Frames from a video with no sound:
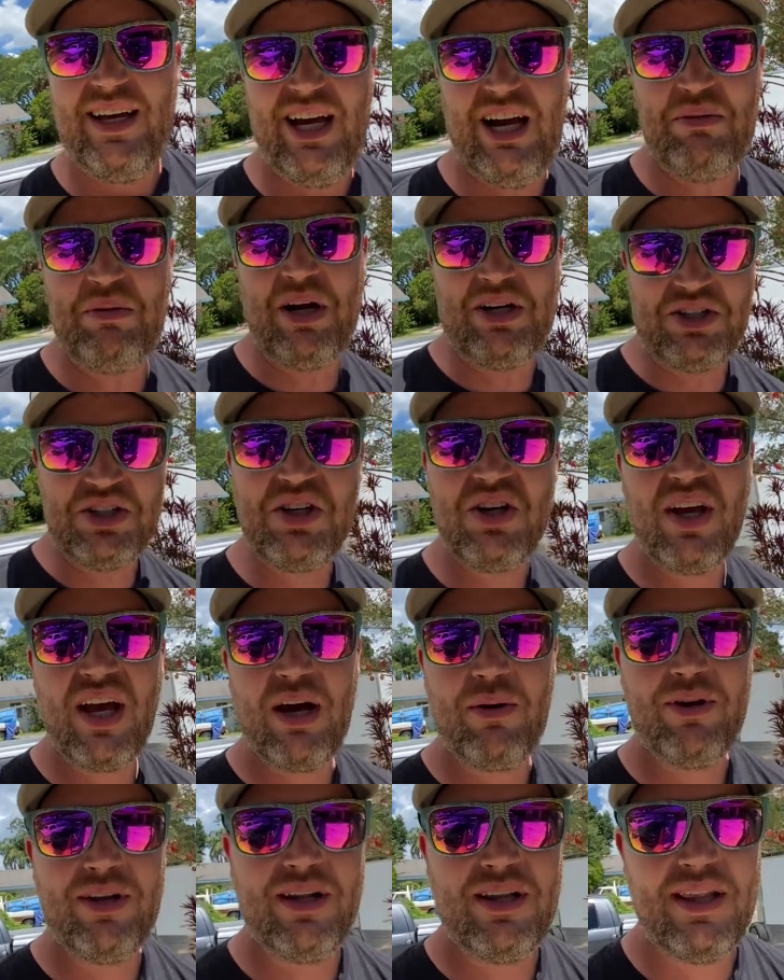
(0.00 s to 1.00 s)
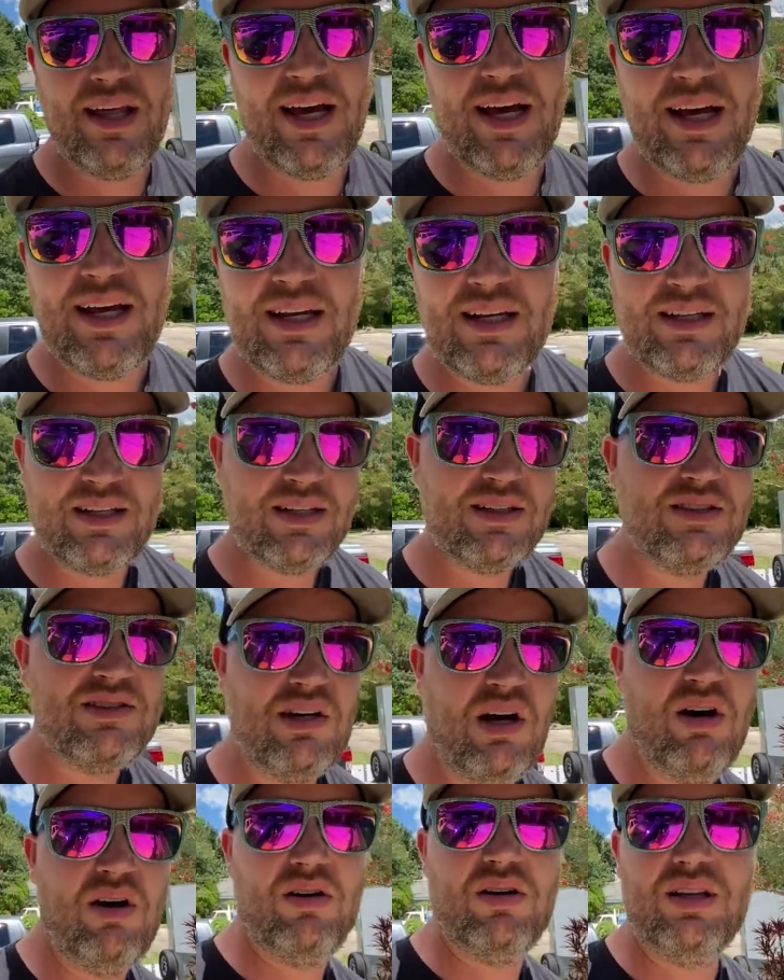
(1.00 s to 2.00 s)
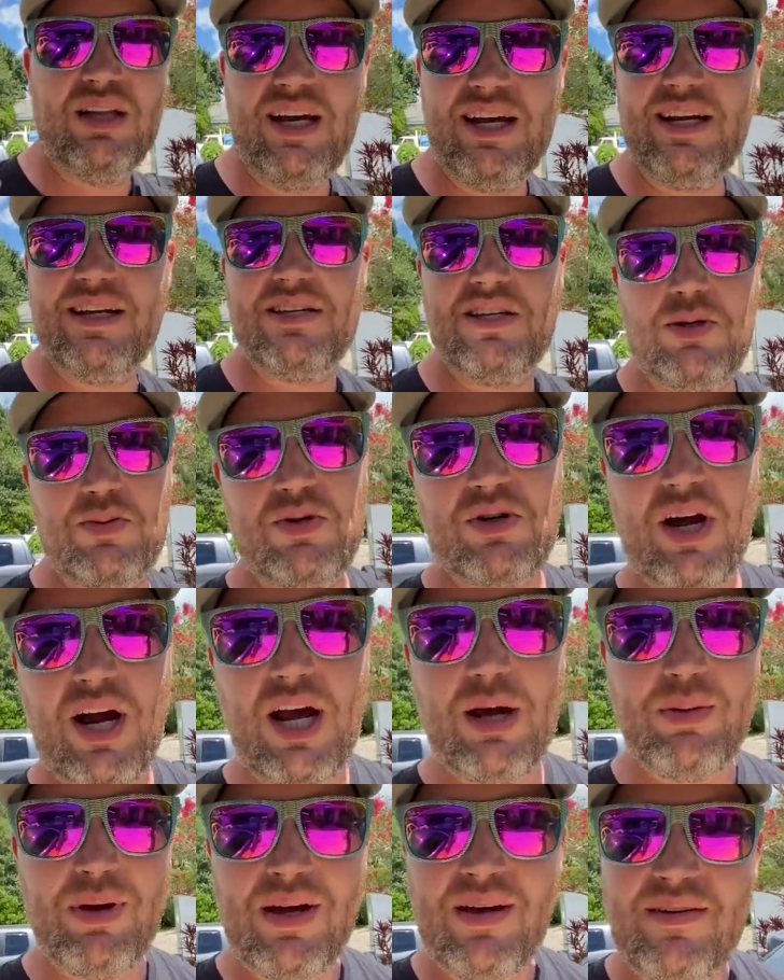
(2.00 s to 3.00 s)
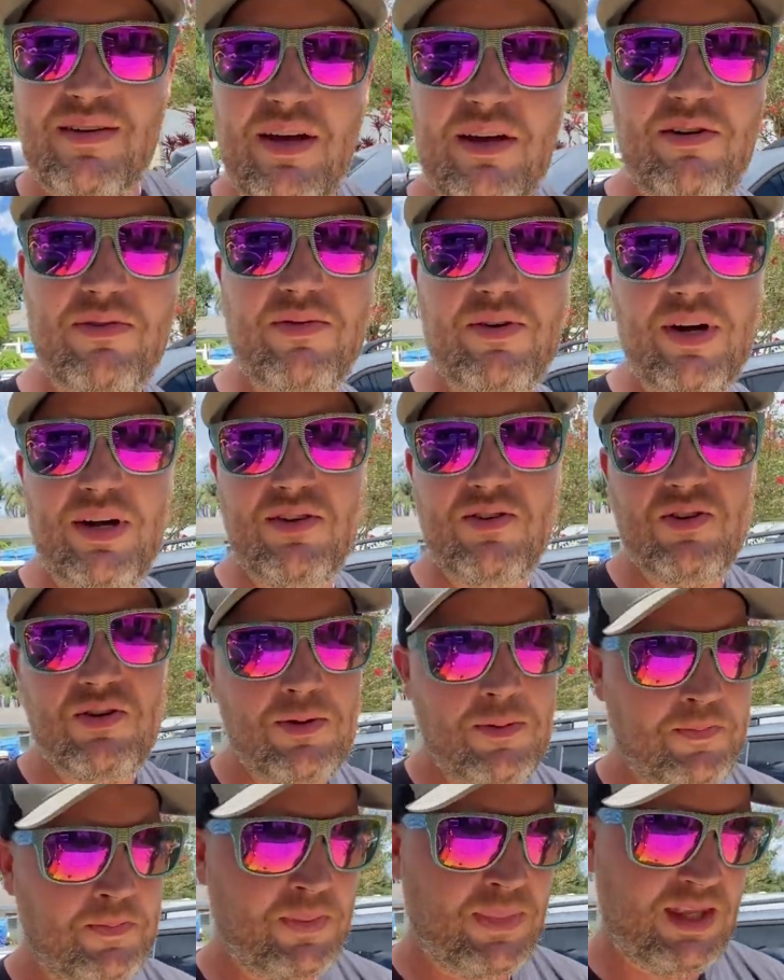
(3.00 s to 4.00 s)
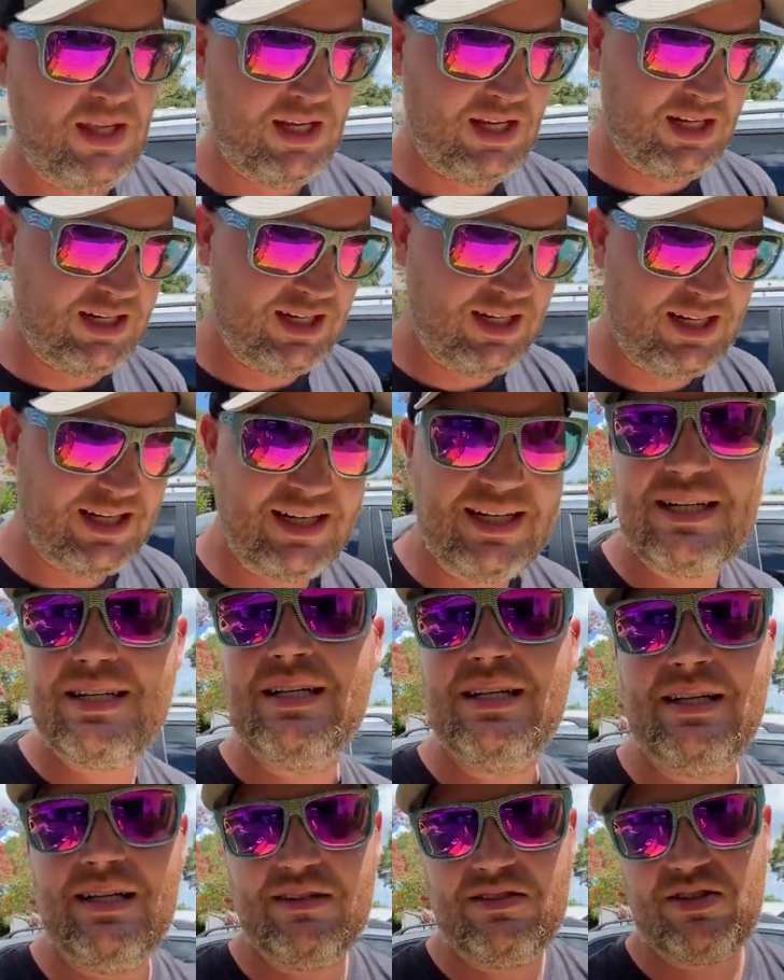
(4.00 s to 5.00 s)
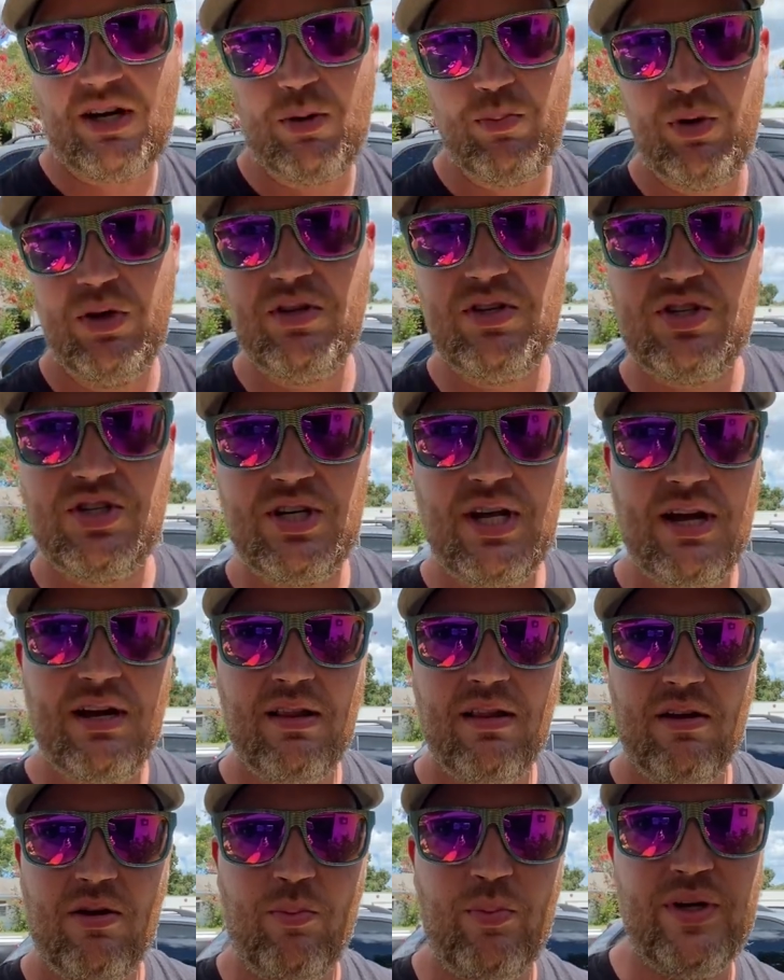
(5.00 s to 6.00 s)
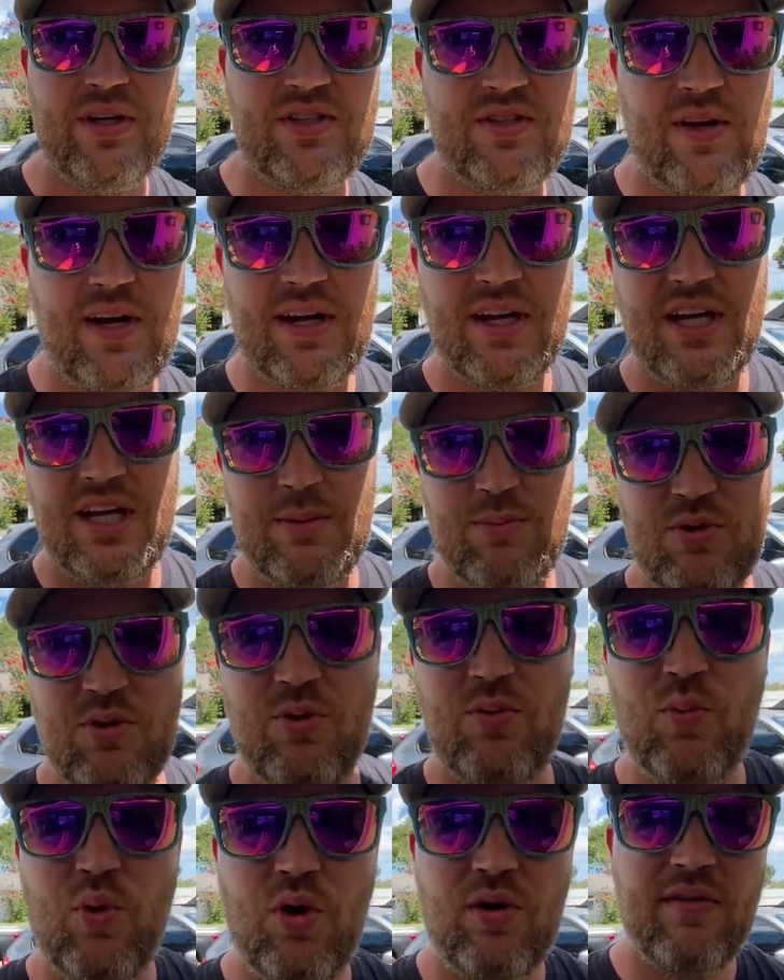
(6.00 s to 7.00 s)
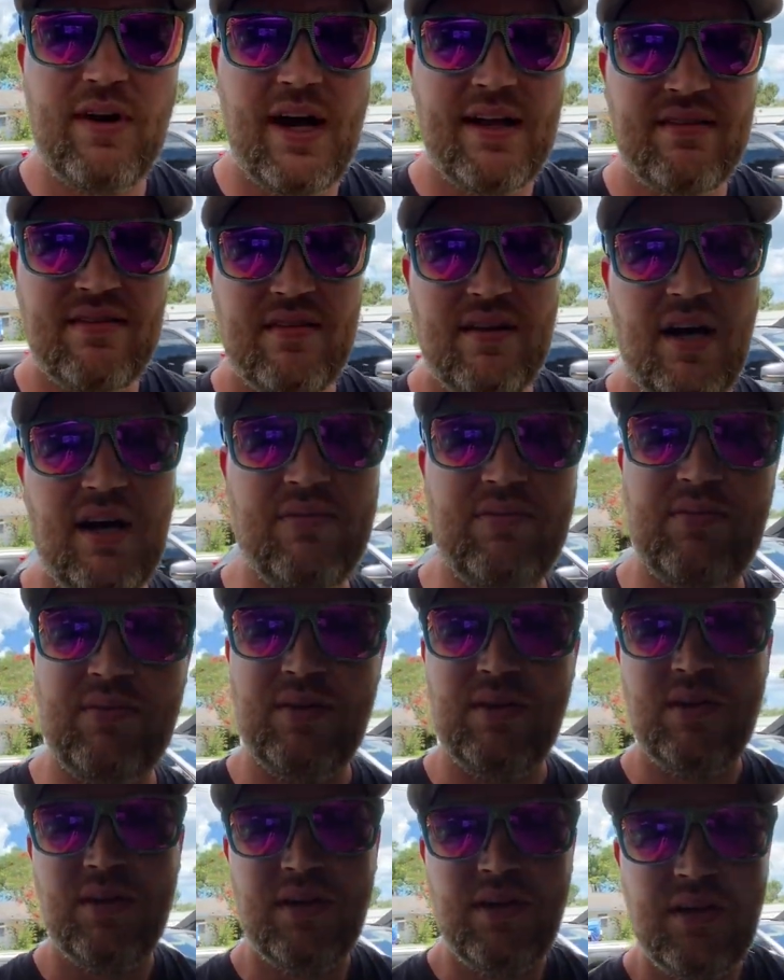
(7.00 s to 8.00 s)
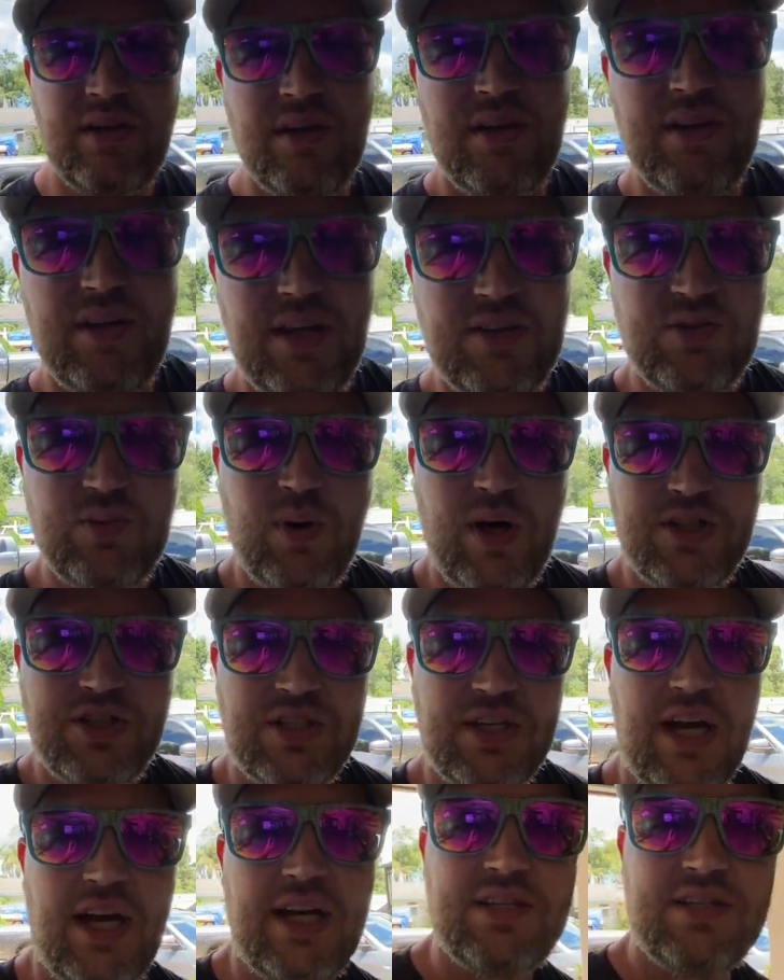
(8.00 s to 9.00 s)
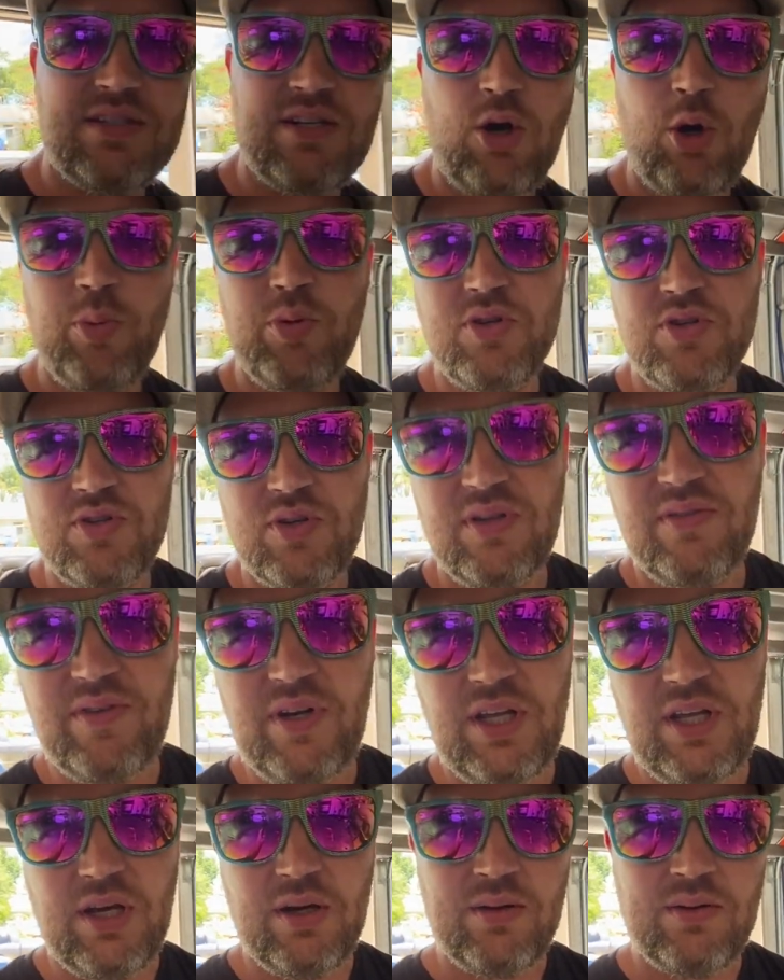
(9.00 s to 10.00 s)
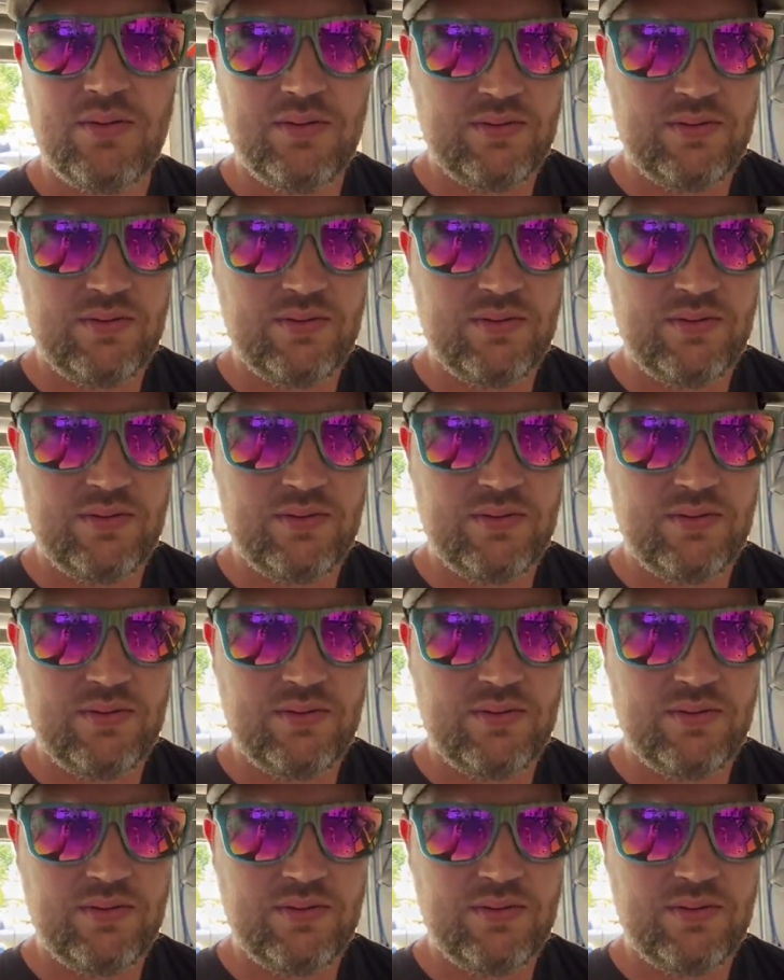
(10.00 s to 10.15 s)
I'm going to show you how we did that. So like, subscribe, tell your friends, and uh, let's try to build this channel a little bit so I can keep doing more rad stuff. Thanks for watching, guys. Hope you enjoy the video.